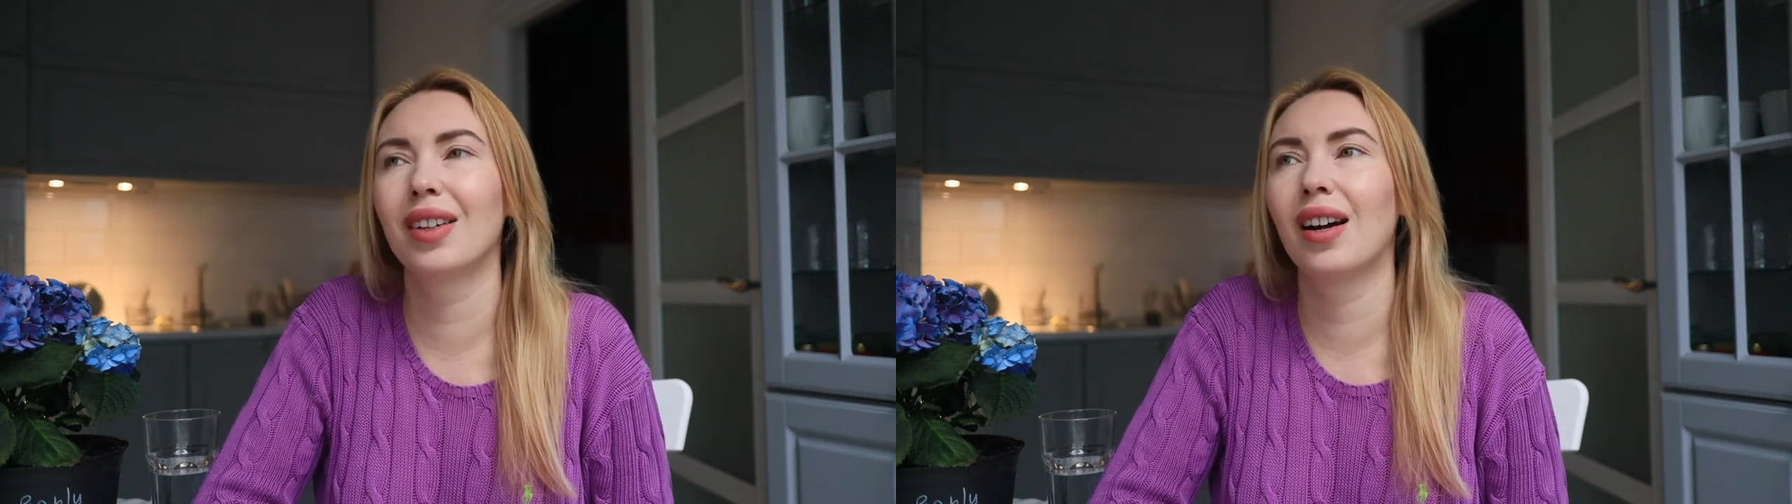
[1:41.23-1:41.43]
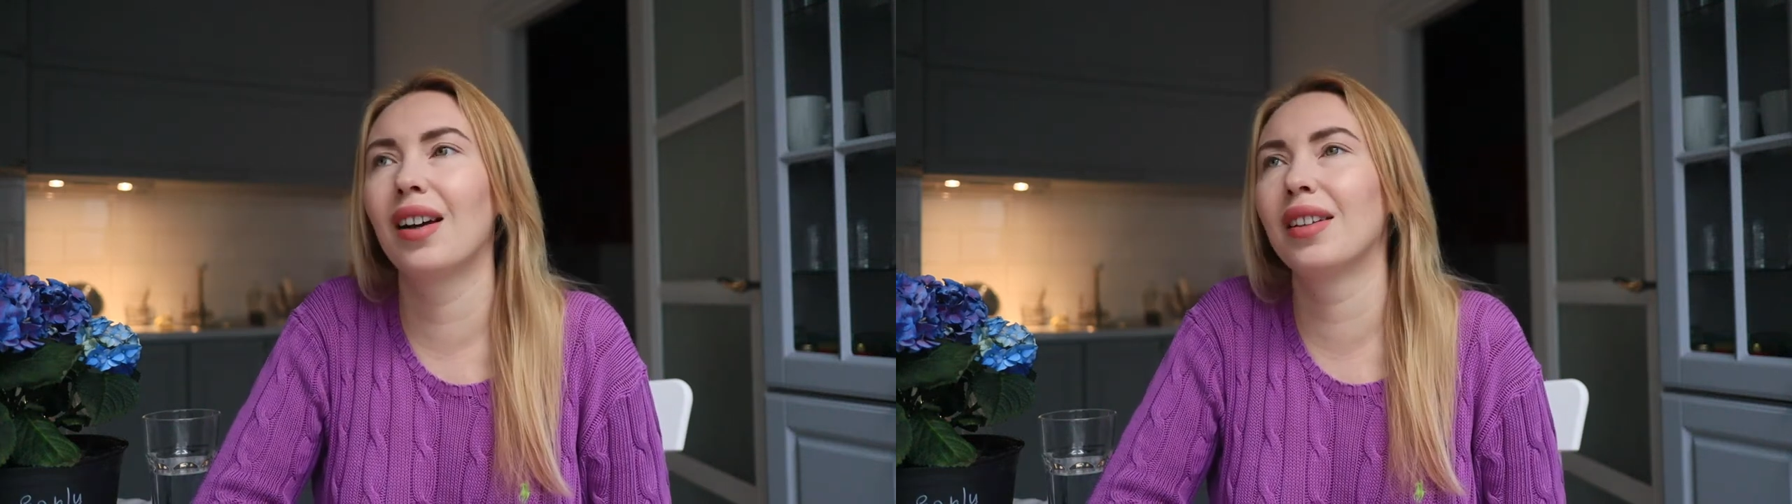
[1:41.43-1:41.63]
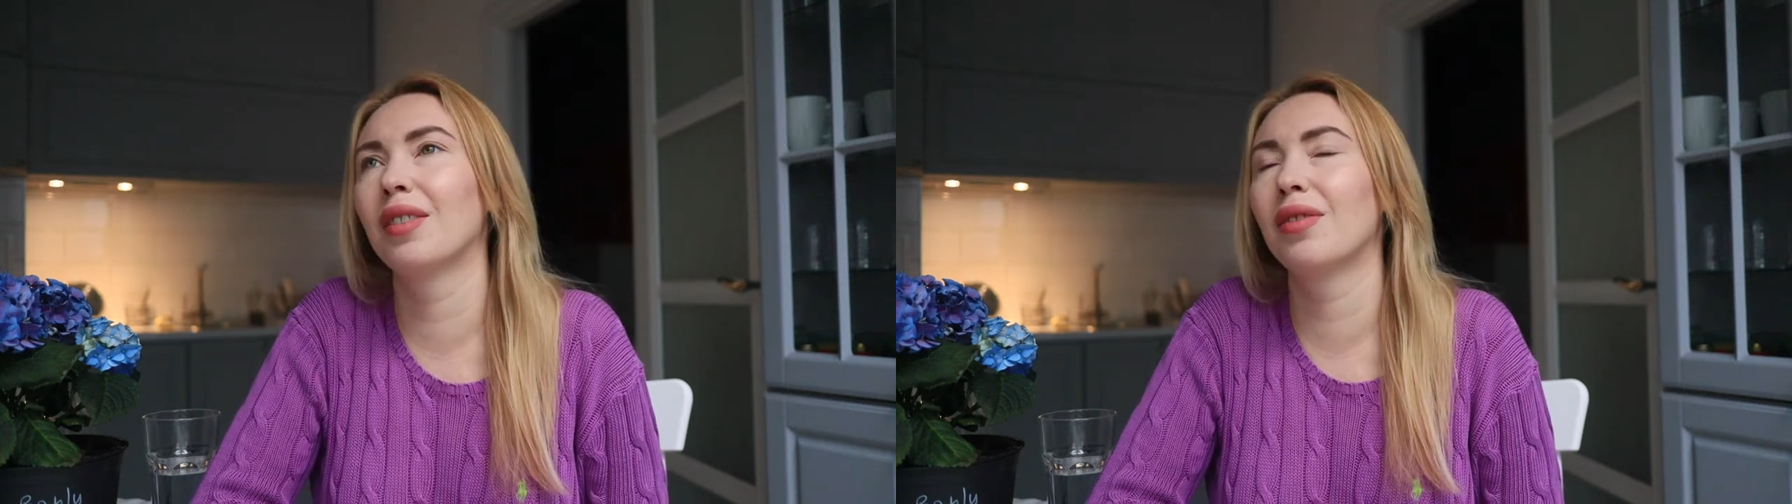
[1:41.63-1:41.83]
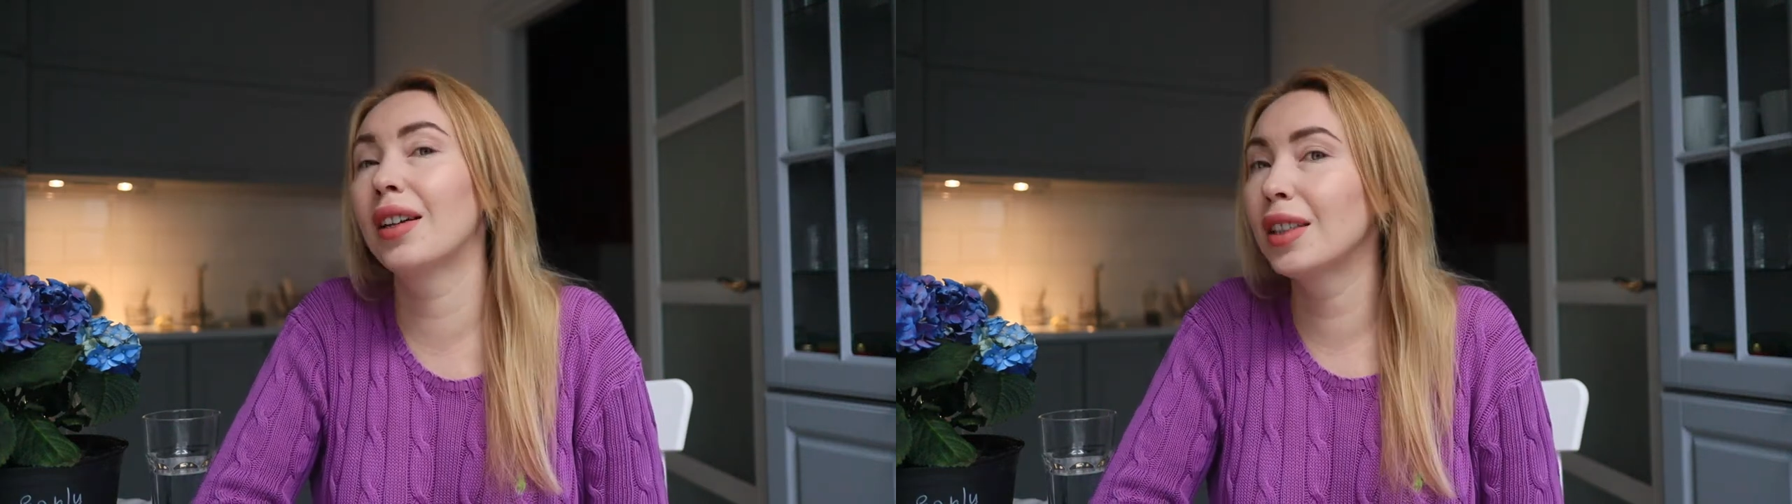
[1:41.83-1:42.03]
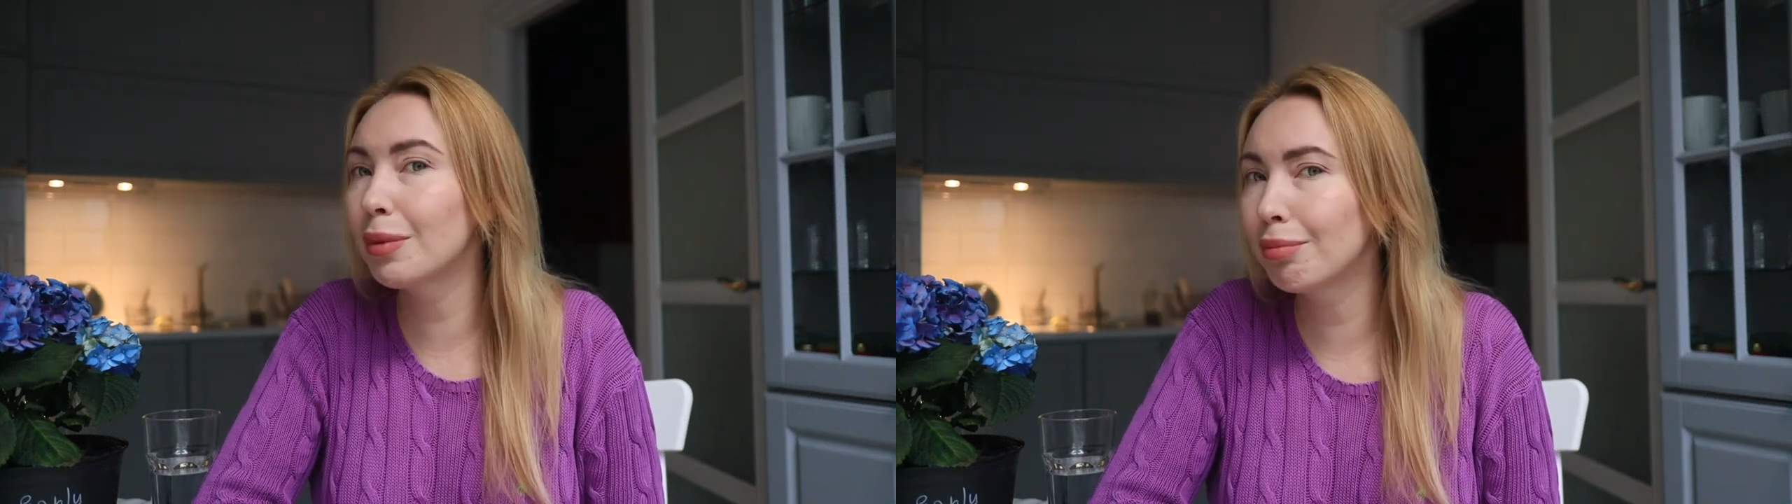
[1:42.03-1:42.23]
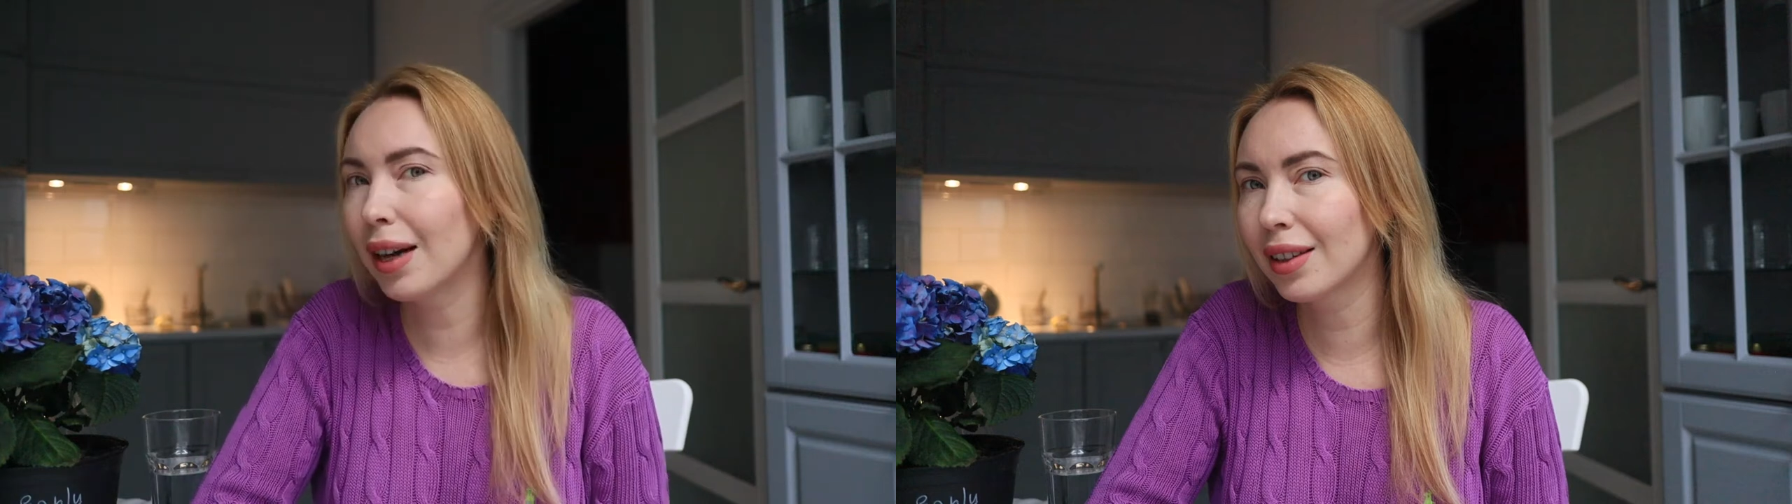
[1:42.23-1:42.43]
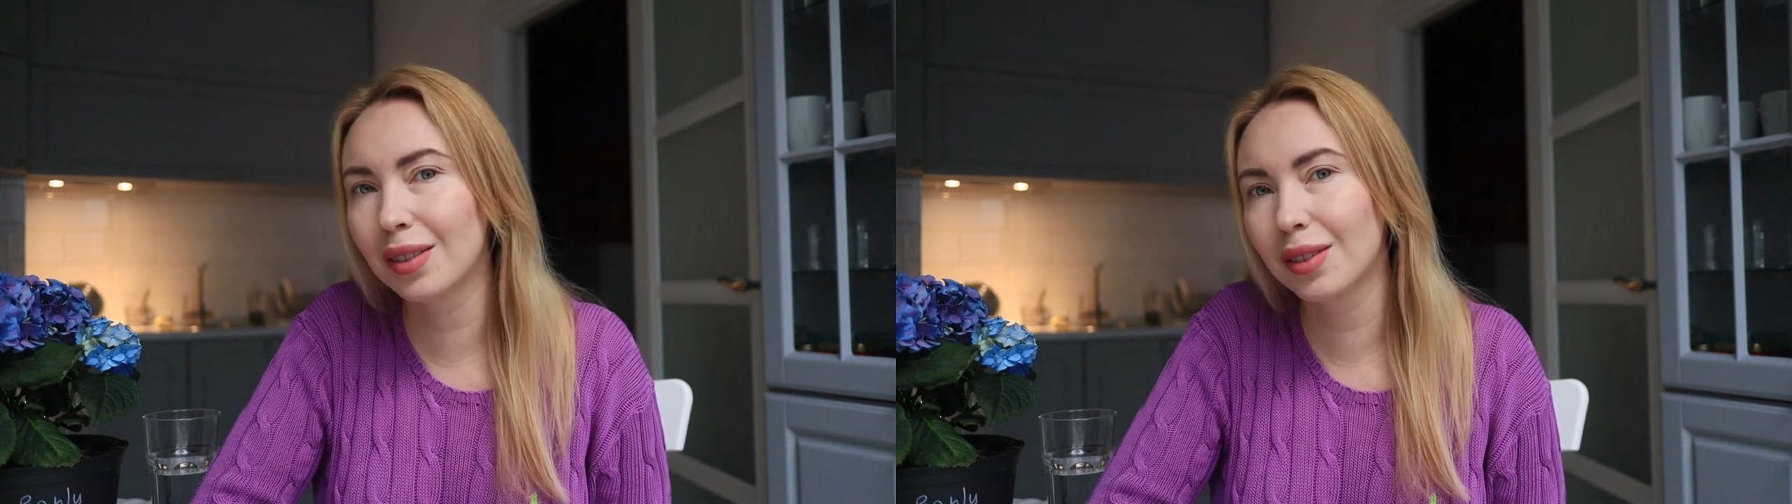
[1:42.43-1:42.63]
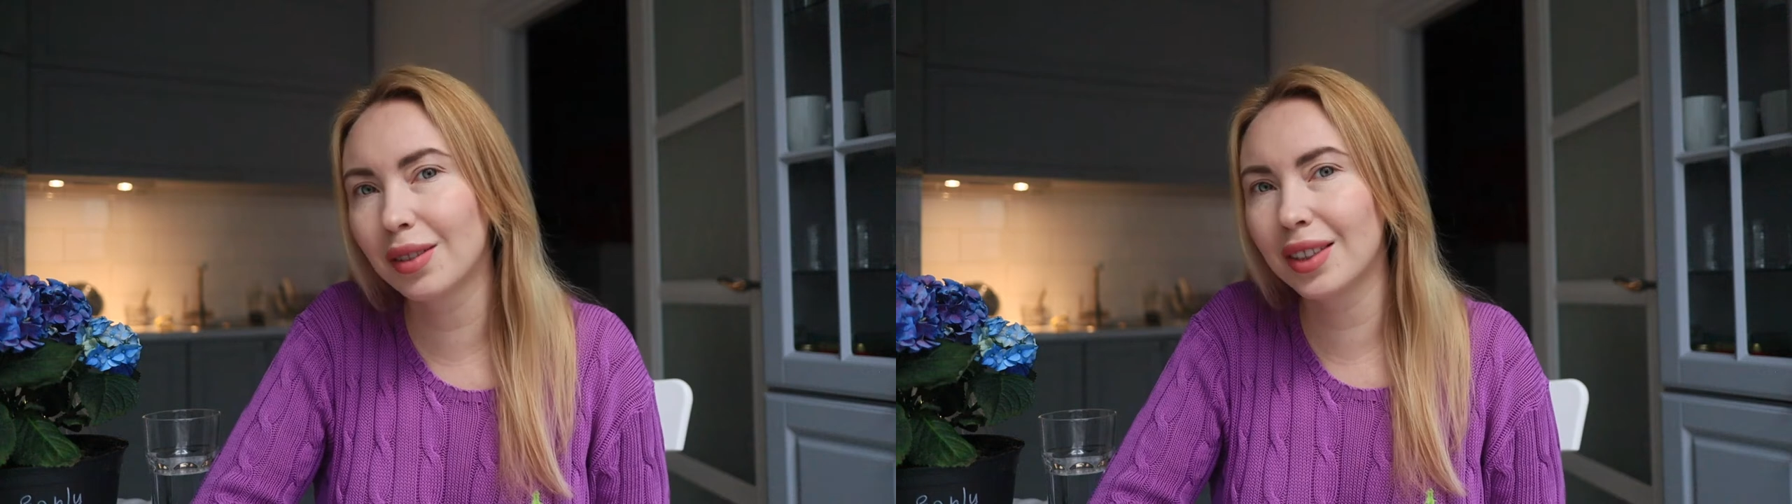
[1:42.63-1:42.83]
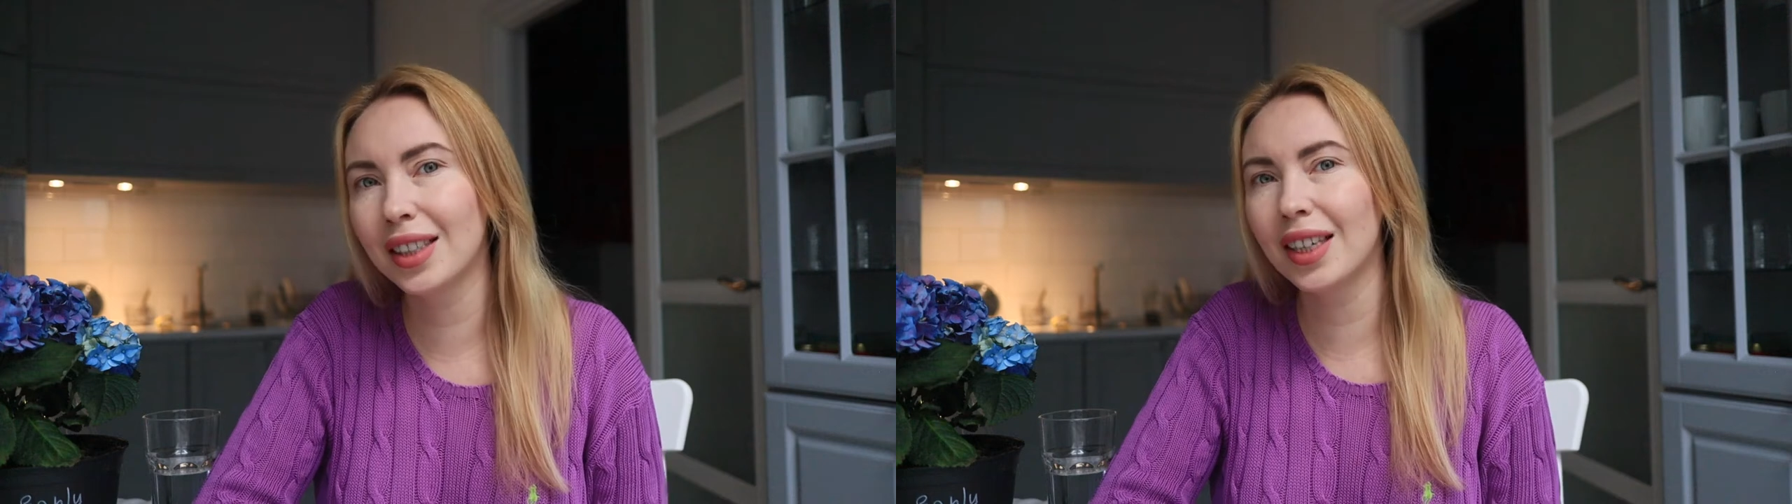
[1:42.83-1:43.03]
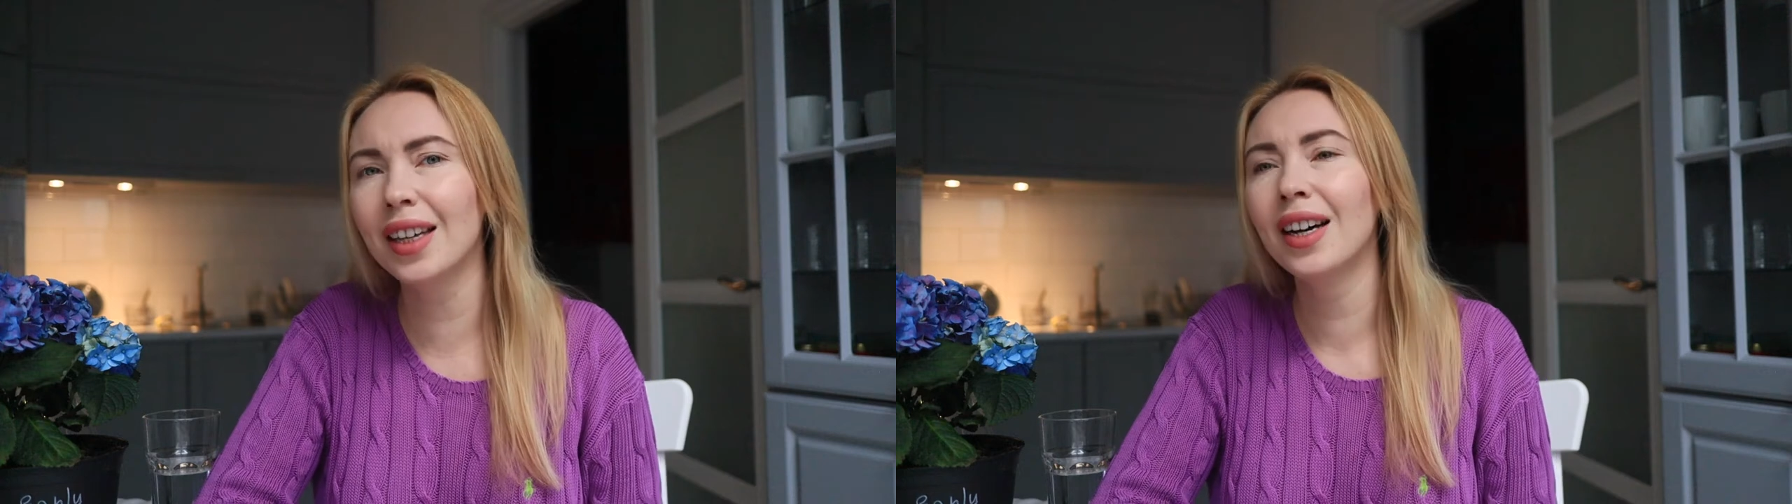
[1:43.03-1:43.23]
kind of expected to
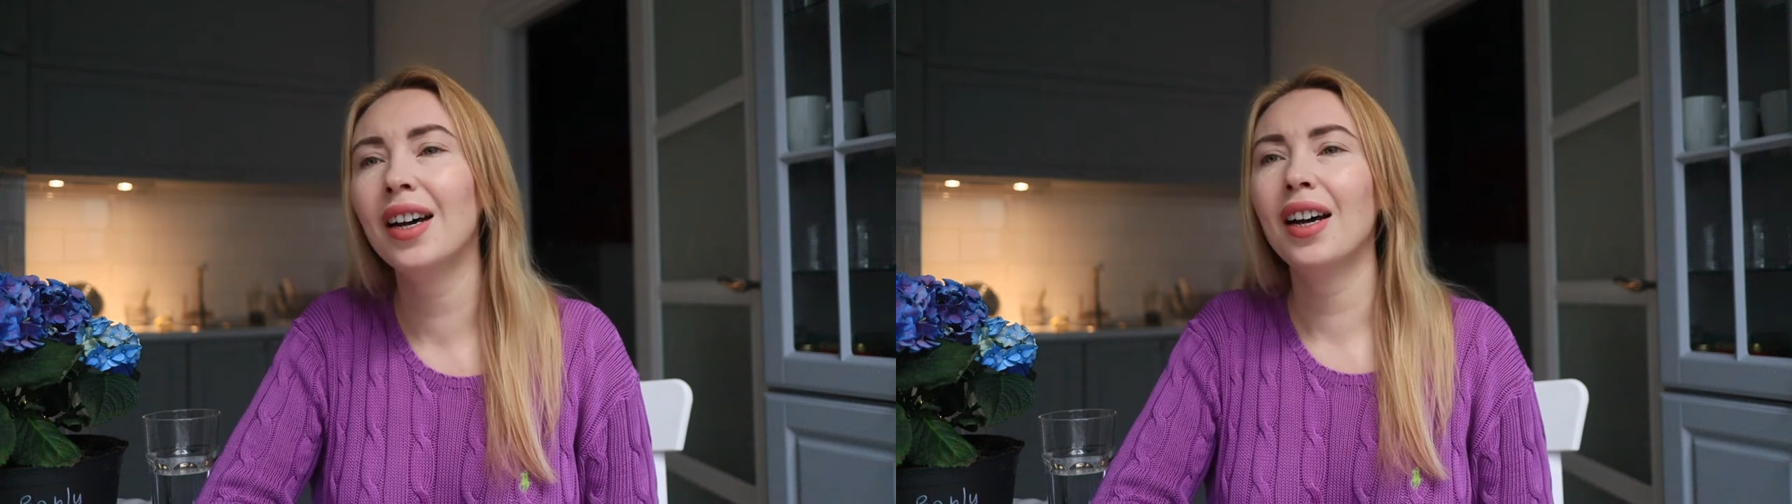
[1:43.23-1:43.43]
see.